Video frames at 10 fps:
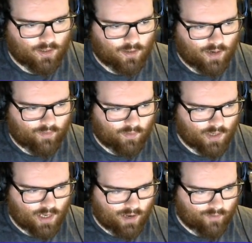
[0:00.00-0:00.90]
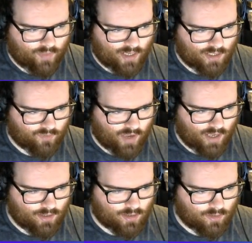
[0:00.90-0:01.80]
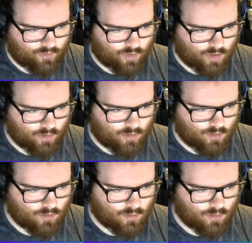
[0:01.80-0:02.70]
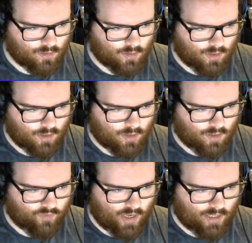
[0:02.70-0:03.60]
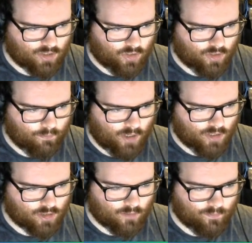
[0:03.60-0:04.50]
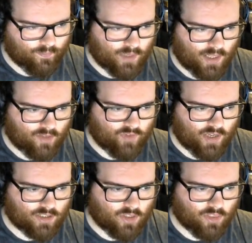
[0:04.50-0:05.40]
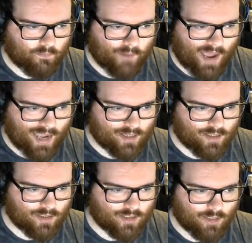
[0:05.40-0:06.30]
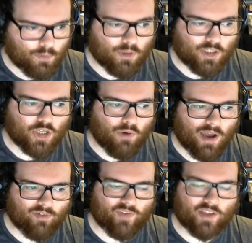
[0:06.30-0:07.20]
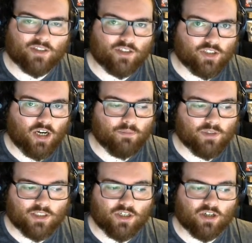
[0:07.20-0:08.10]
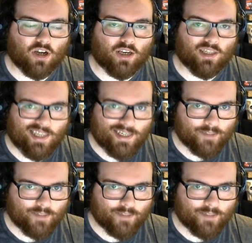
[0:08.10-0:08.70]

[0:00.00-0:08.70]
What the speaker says: And then we're going to have this face at the front, the face on the bottom, and the face on the back. But we don't have a face on the top because it's not got a lid.